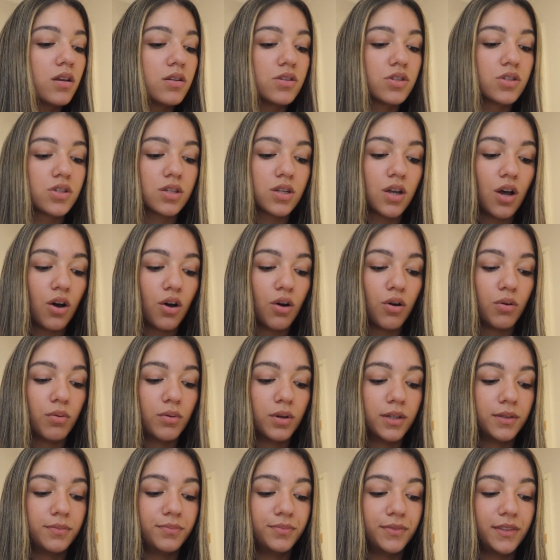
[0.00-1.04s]
So
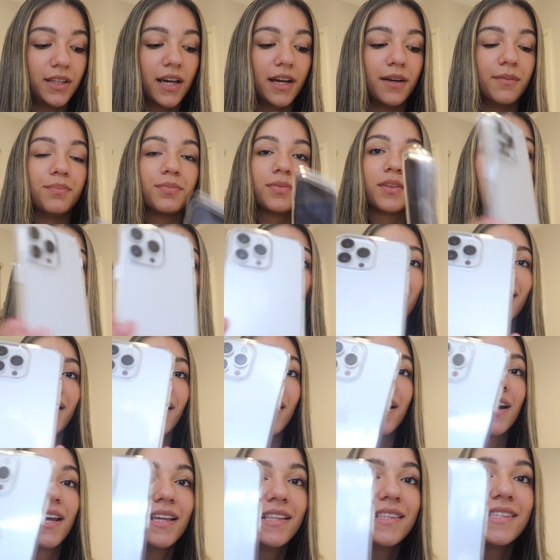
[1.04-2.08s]
yeah, I
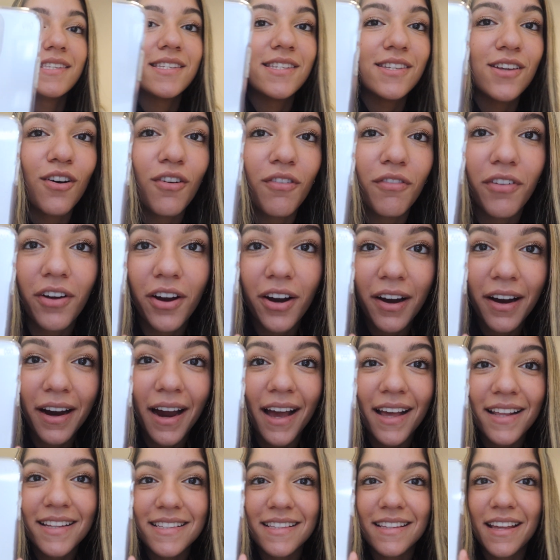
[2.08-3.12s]
got it in silver.
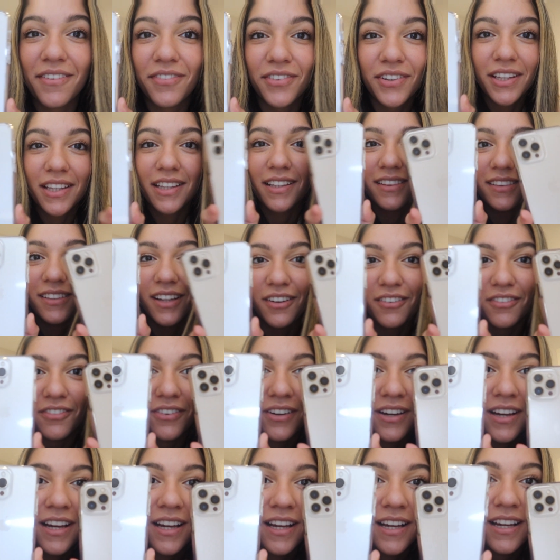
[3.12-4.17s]
I definitely love
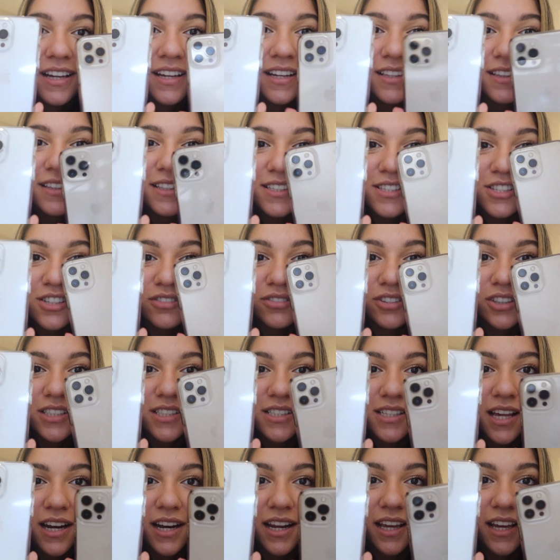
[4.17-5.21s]
the silver
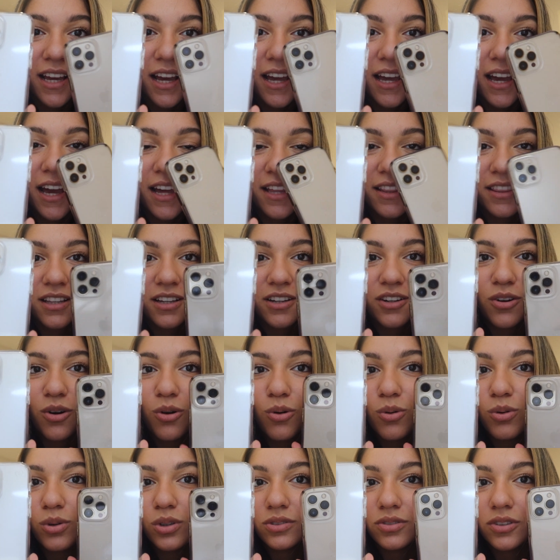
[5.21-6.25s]
aesthetic. I had the
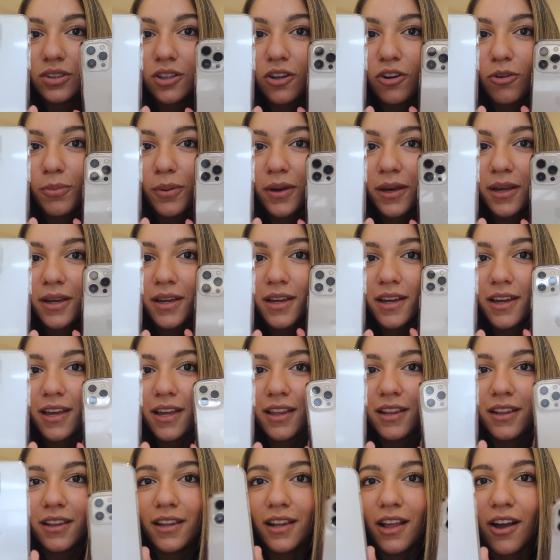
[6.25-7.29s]
gold for a little bit,
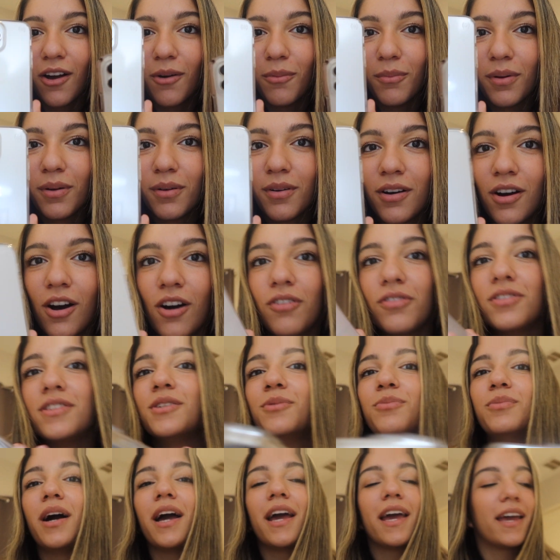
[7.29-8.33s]
and off to
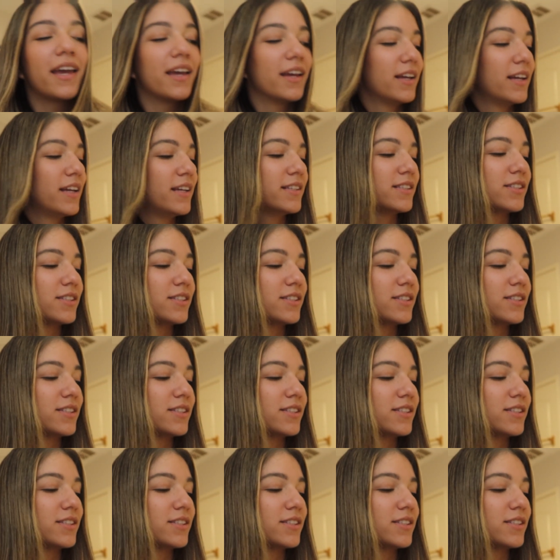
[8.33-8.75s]
white.